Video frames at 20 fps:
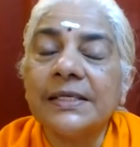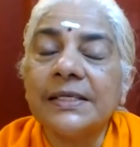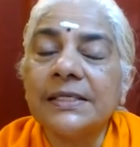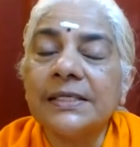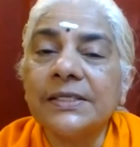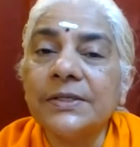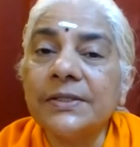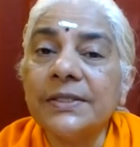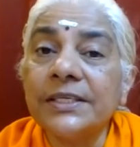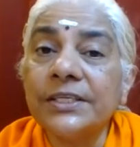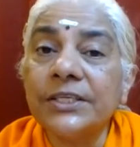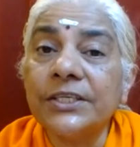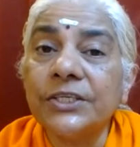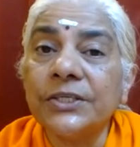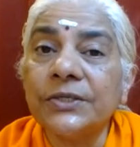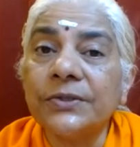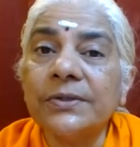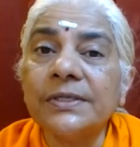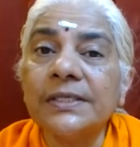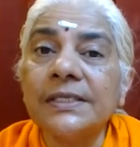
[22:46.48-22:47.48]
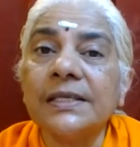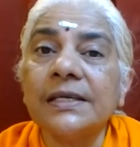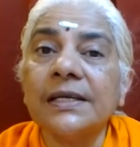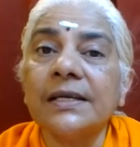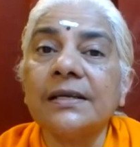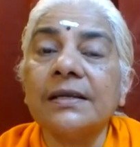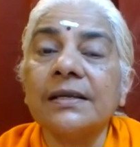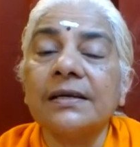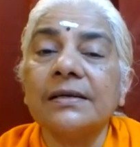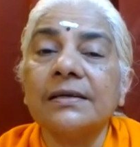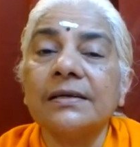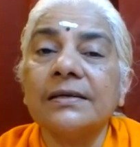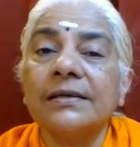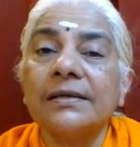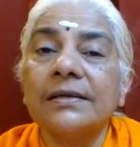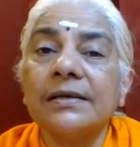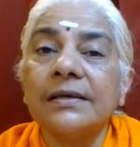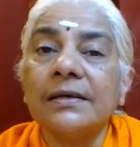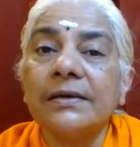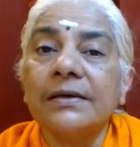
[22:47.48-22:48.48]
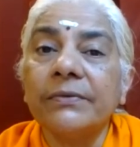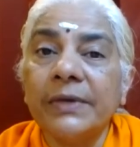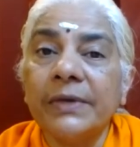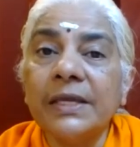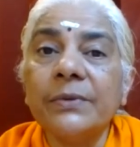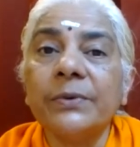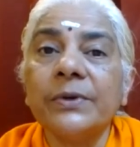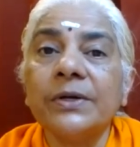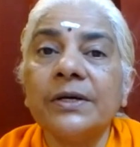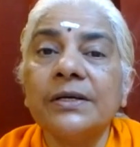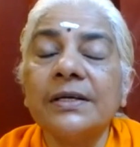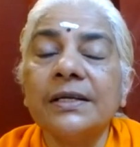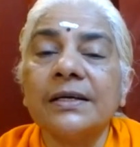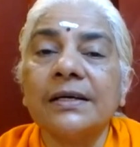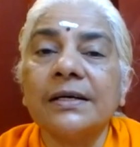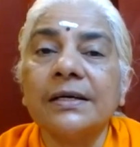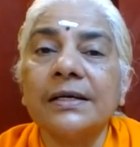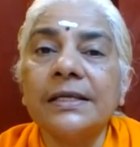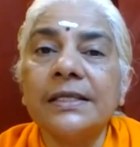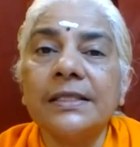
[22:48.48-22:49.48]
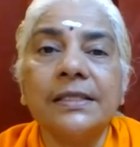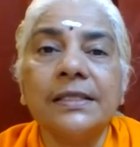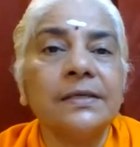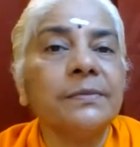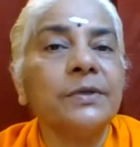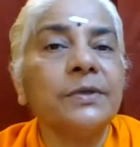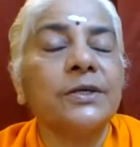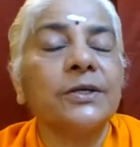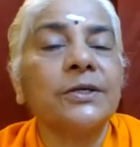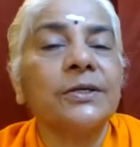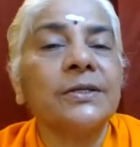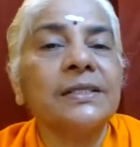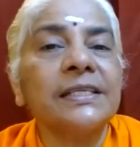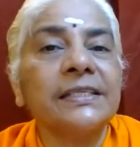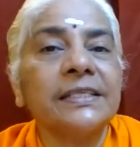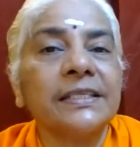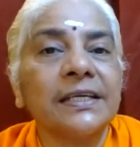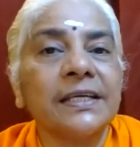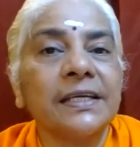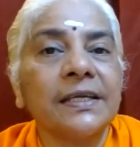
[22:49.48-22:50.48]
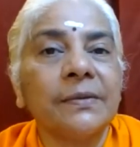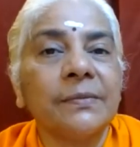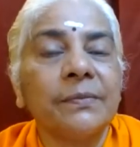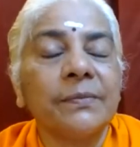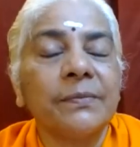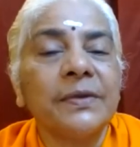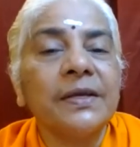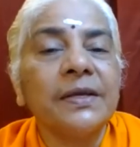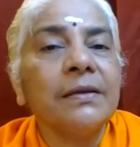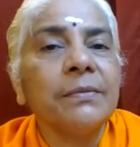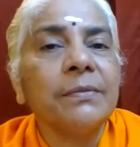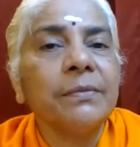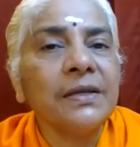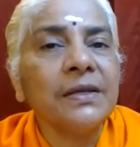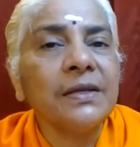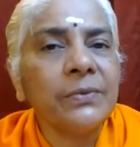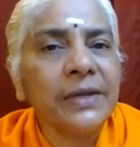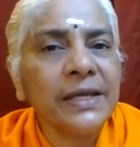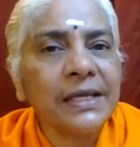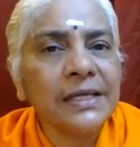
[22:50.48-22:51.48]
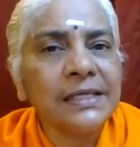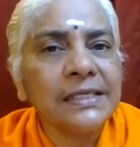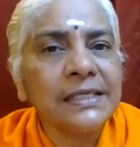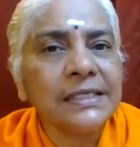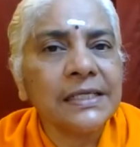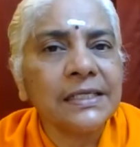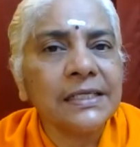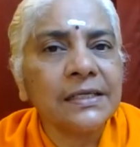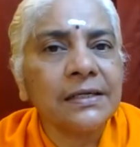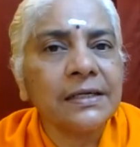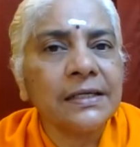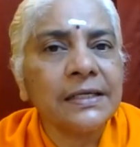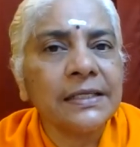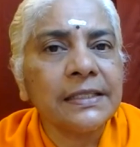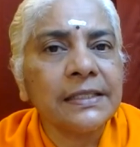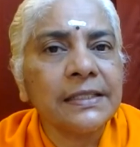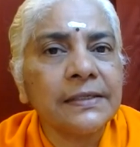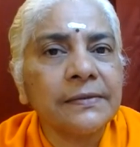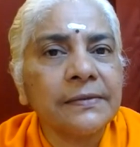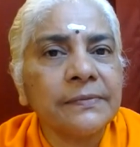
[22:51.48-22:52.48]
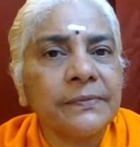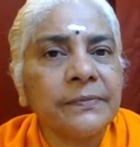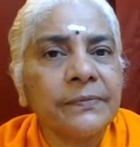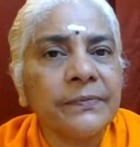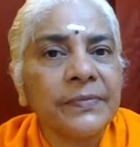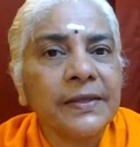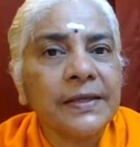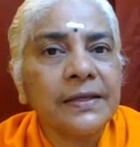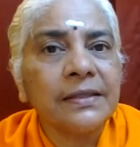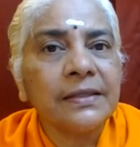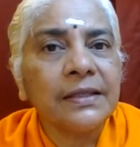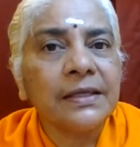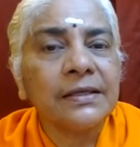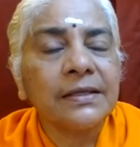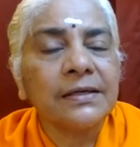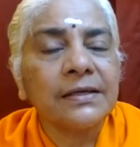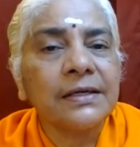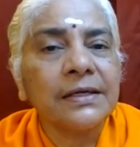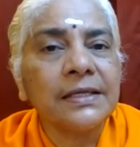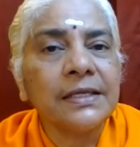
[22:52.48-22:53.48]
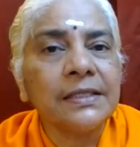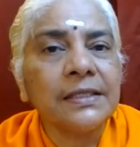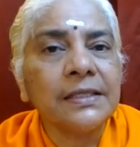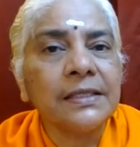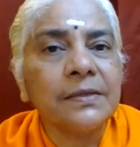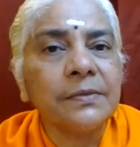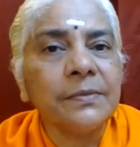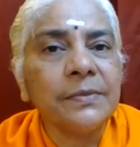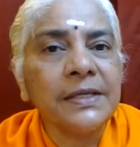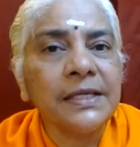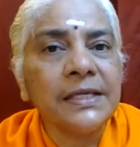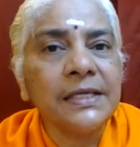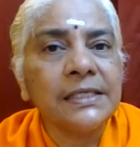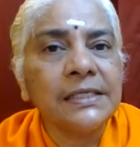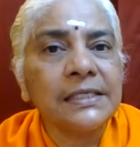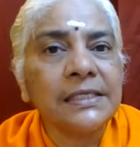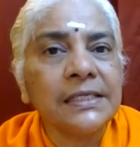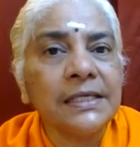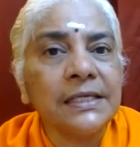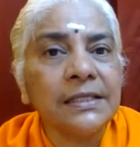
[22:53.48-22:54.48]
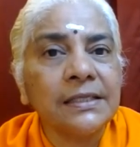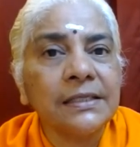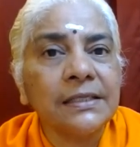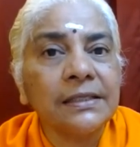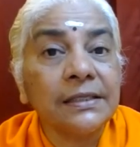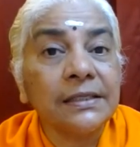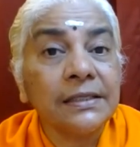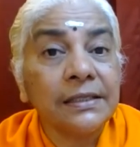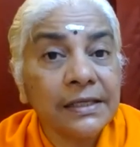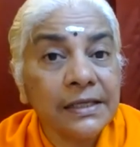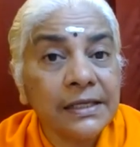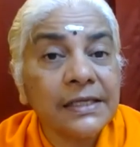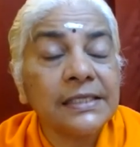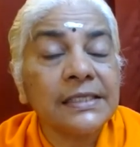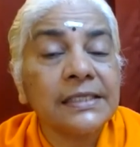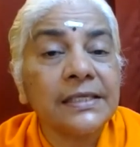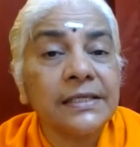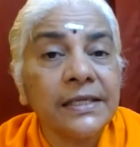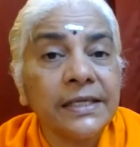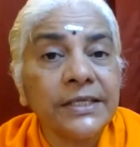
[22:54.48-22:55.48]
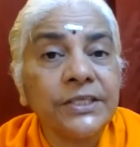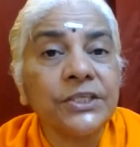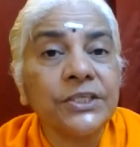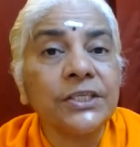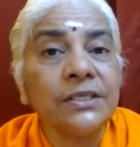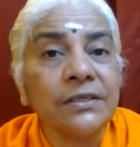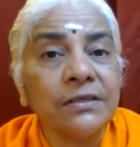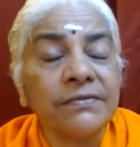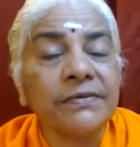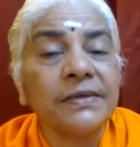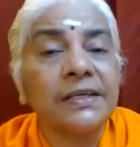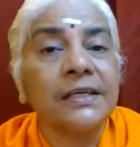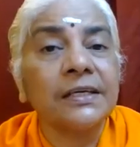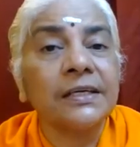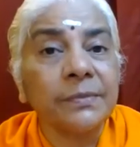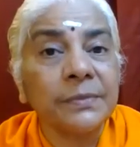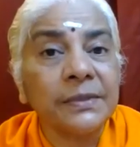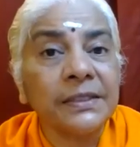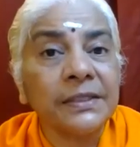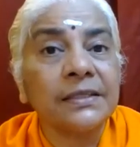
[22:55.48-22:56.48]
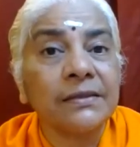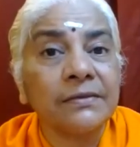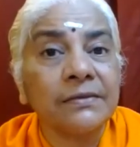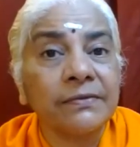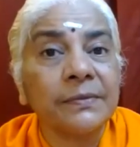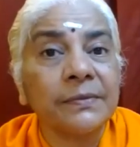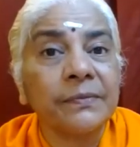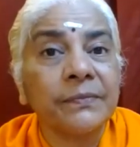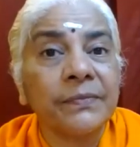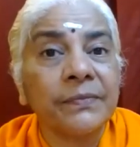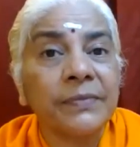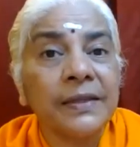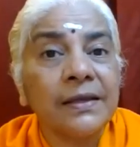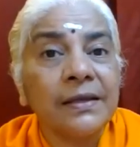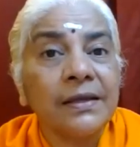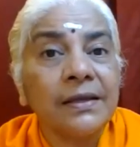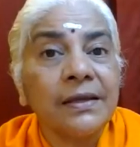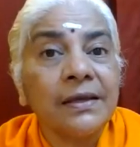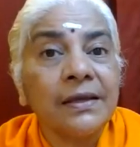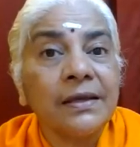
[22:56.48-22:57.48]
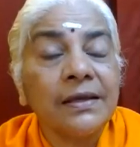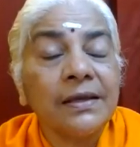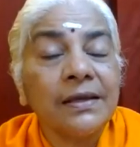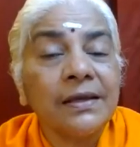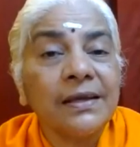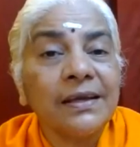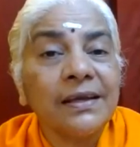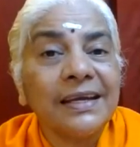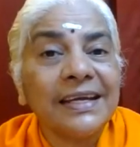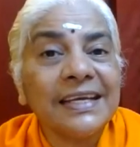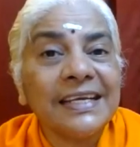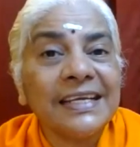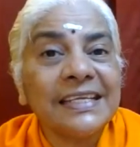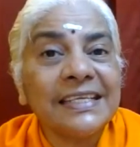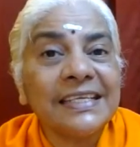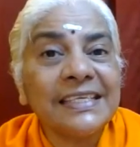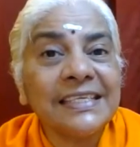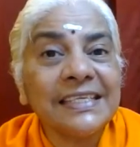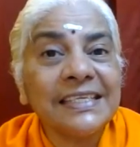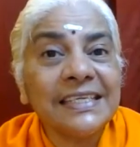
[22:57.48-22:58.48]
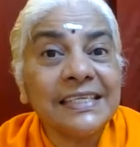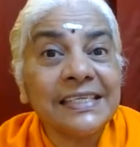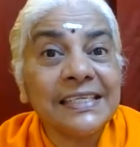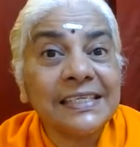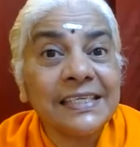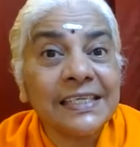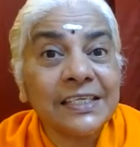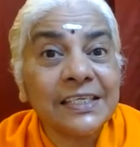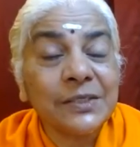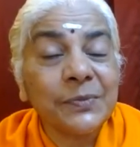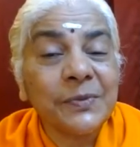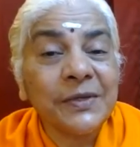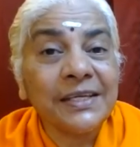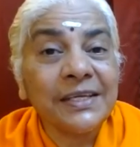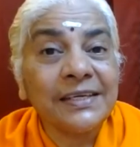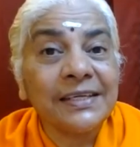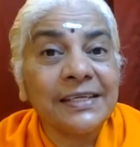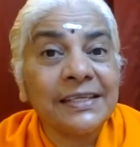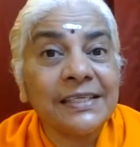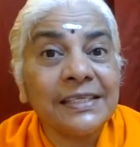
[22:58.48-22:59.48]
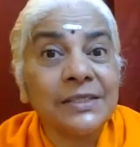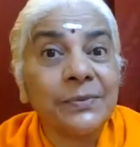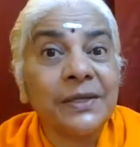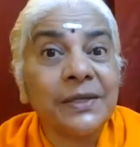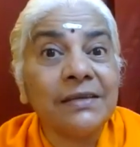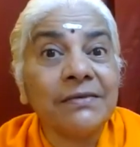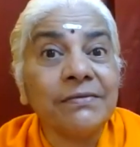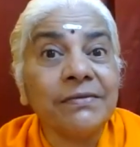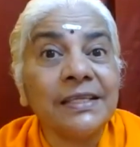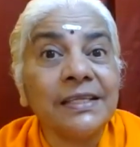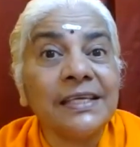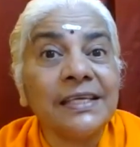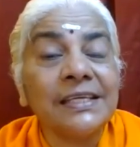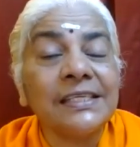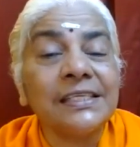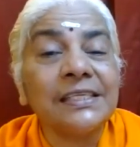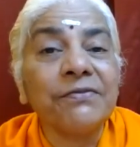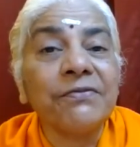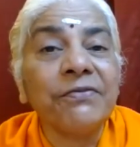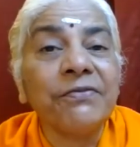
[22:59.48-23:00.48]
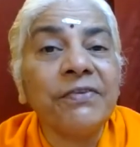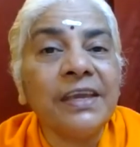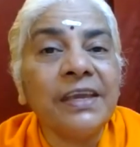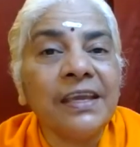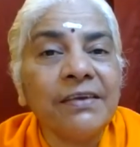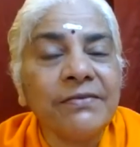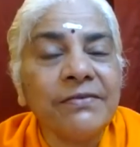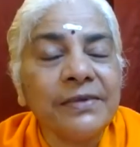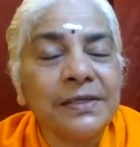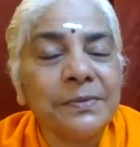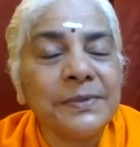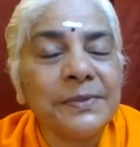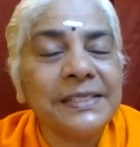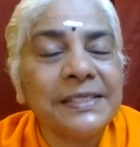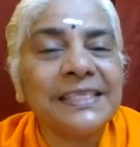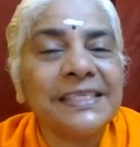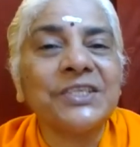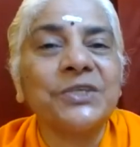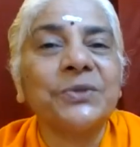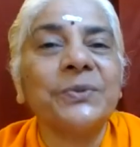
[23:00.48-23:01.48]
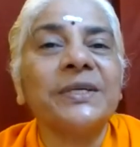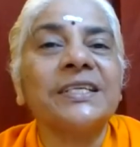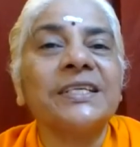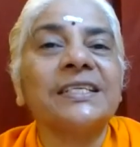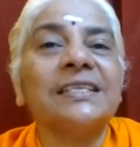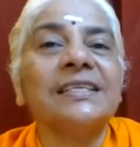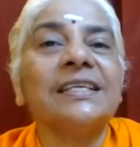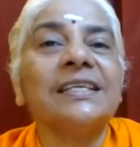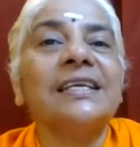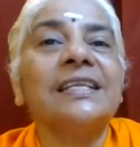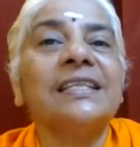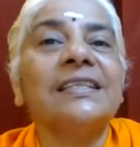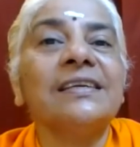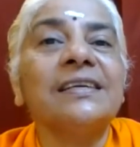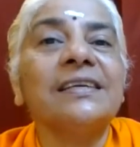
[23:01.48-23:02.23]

So this shows that we want anandam all the time. But where is that anandam? That anandam is in is the nature of Atma Tattvam and it is experienced whenever there is a favorable situation in